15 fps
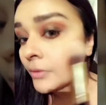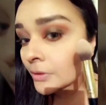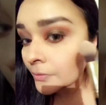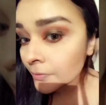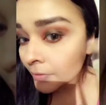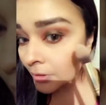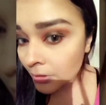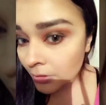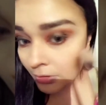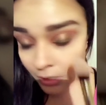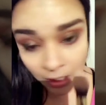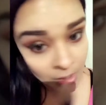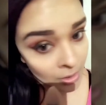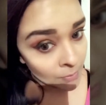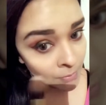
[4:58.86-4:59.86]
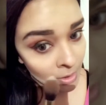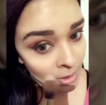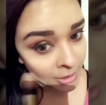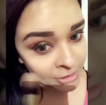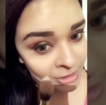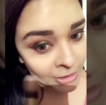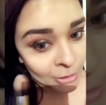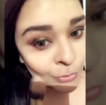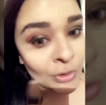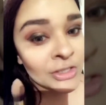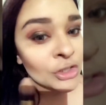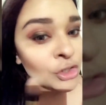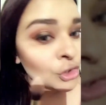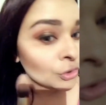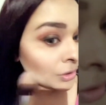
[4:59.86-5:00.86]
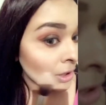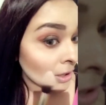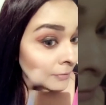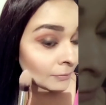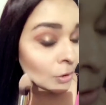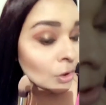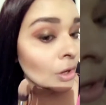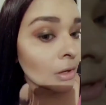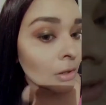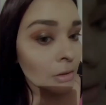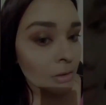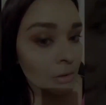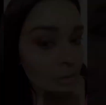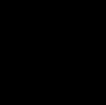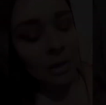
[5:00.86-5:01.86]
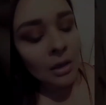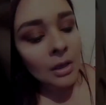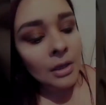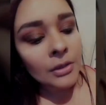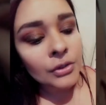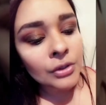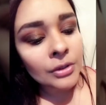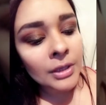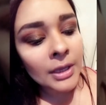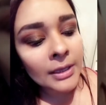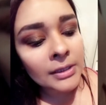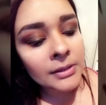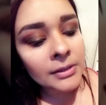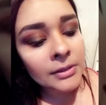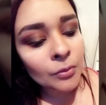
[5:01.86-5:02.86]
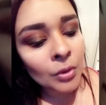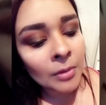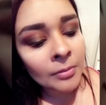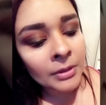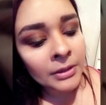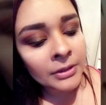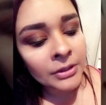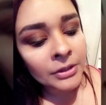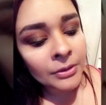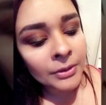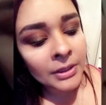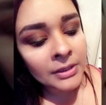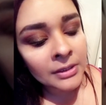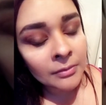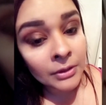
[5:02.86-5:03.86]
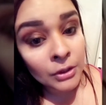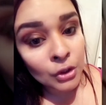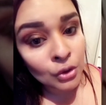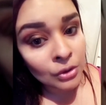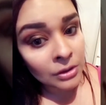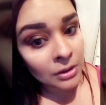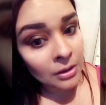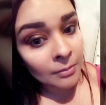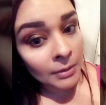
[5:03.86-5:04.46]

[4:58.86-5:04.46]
rid of this eyeshadow residue that I've got. So next, what I'm going to do is I'm going to use the